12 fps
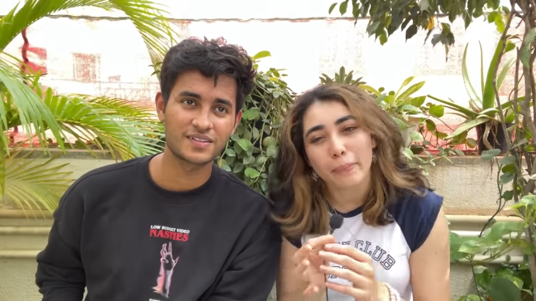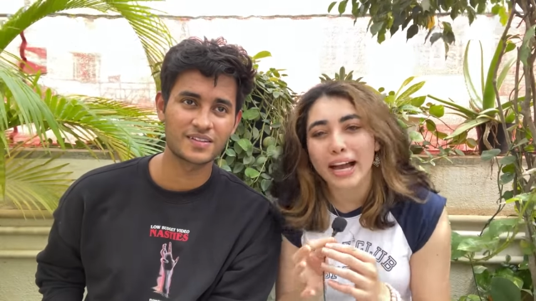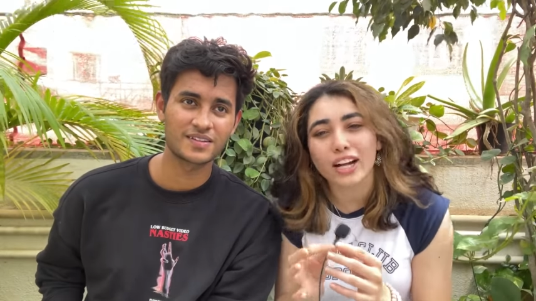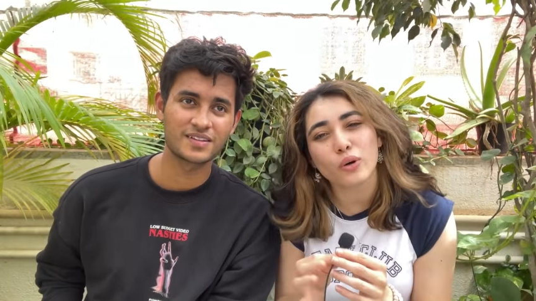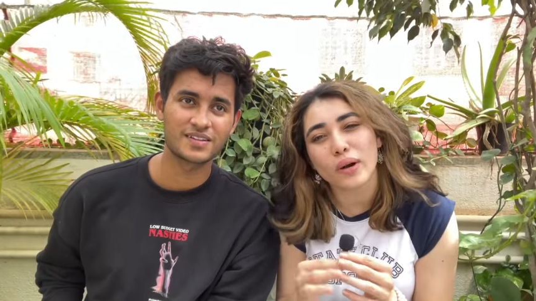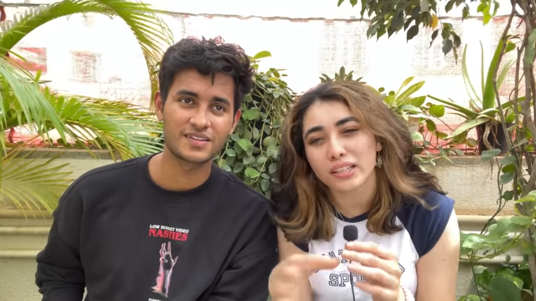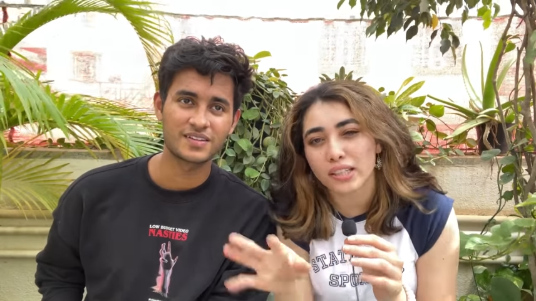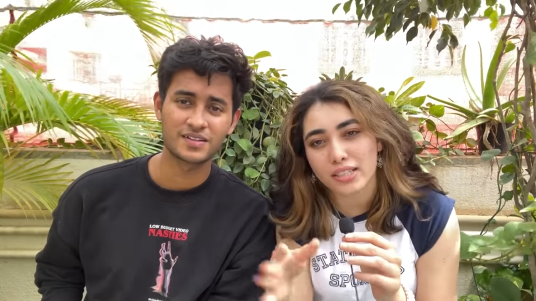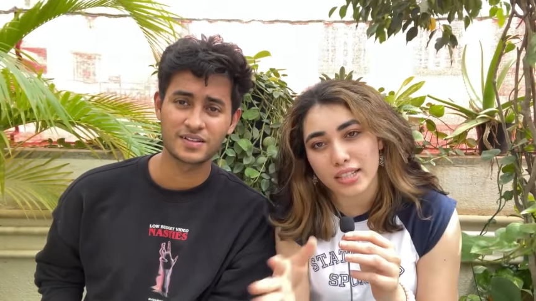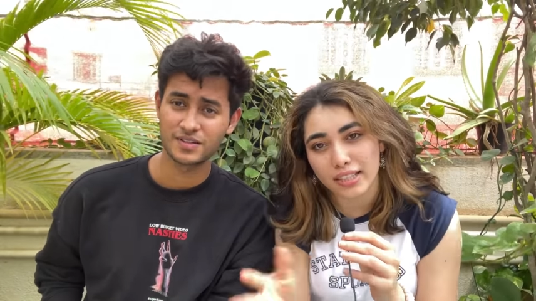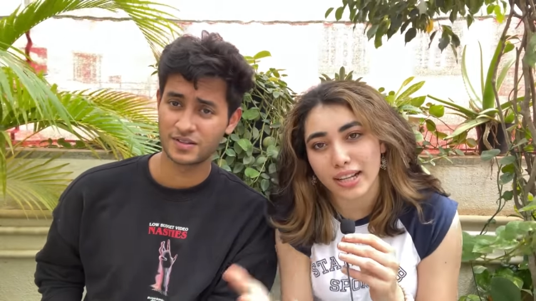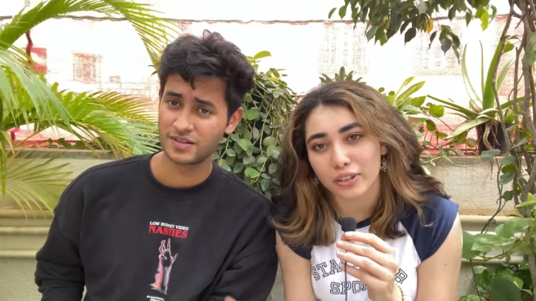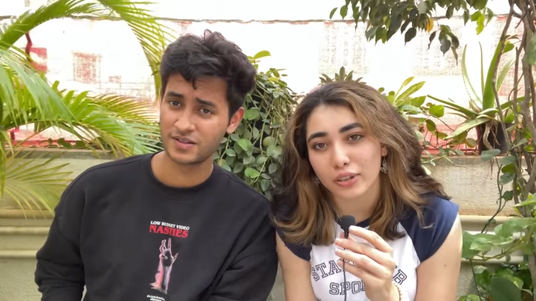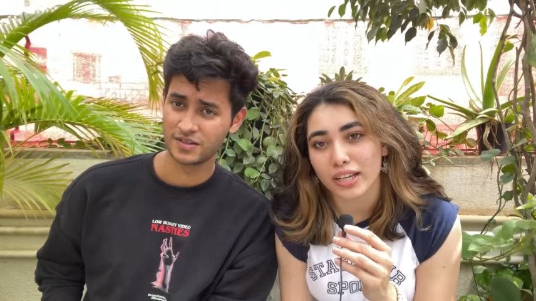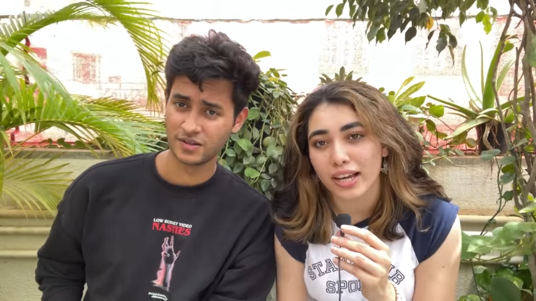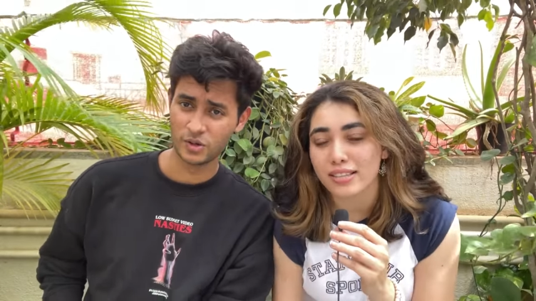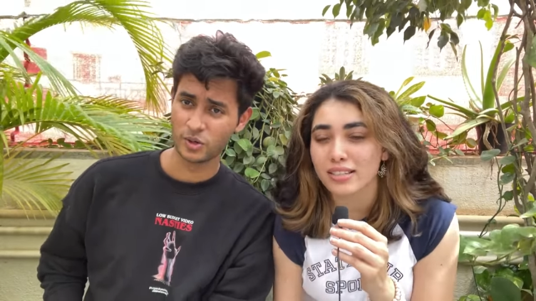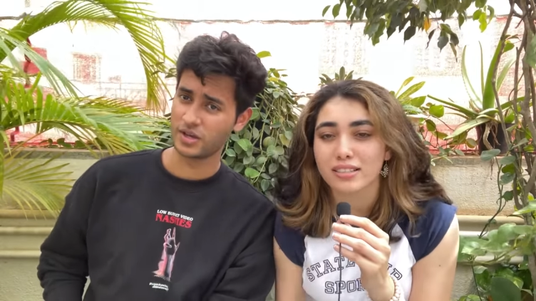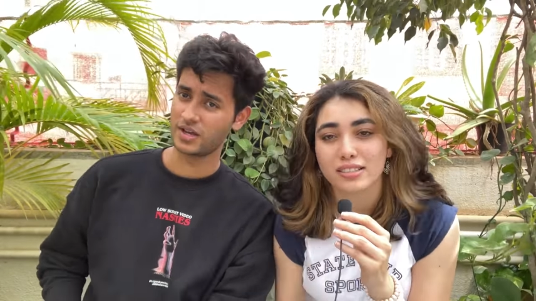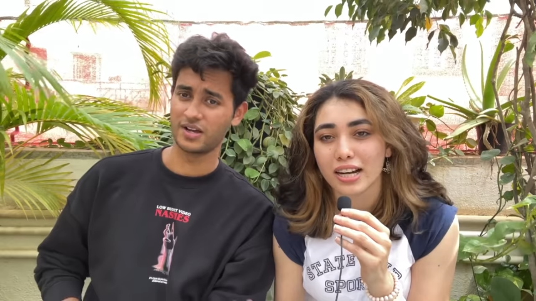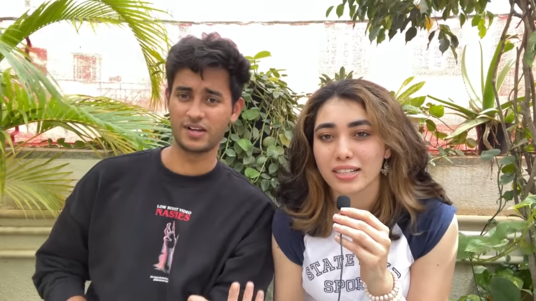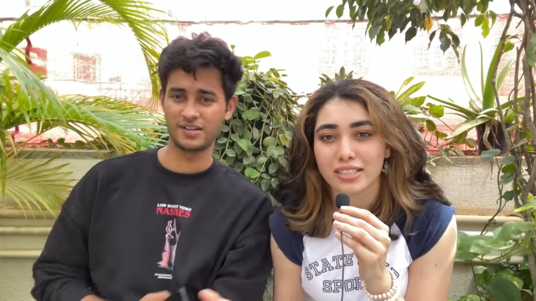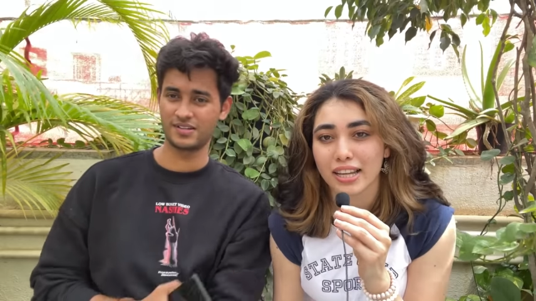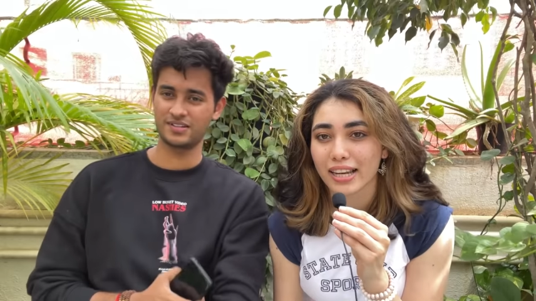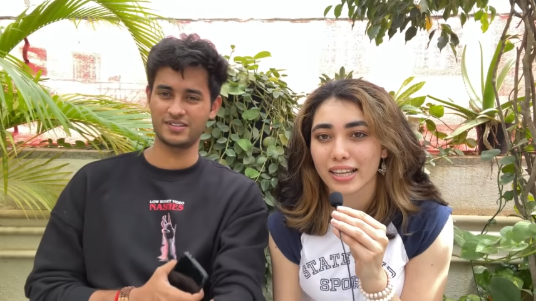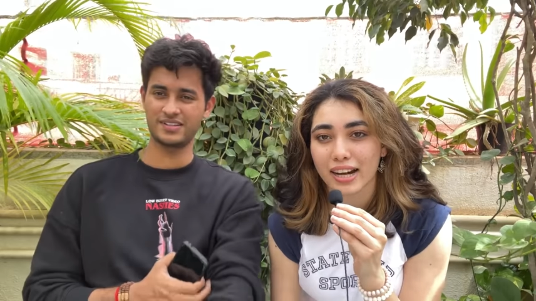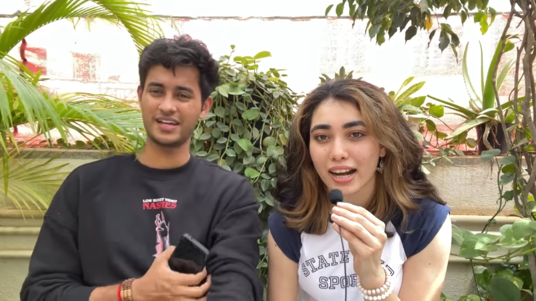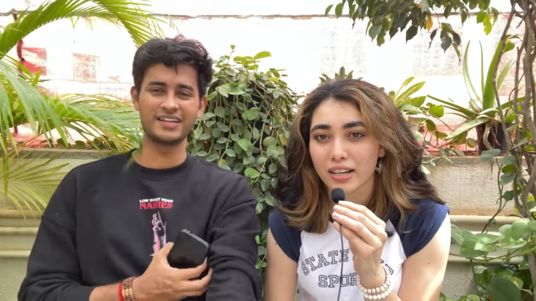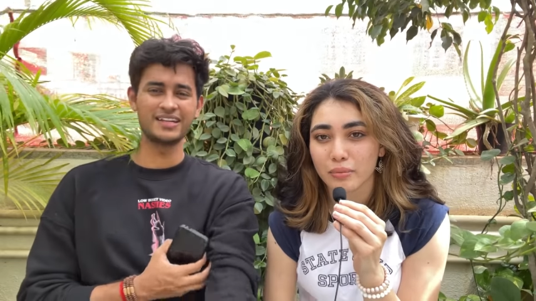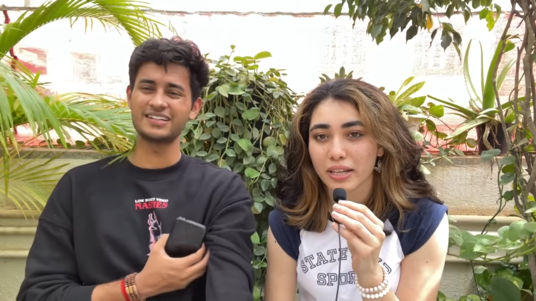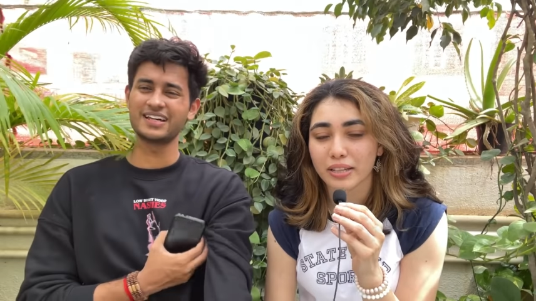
Speaker 1: Bangalore weather is like that only, guys. Oh, it starts raining randomly.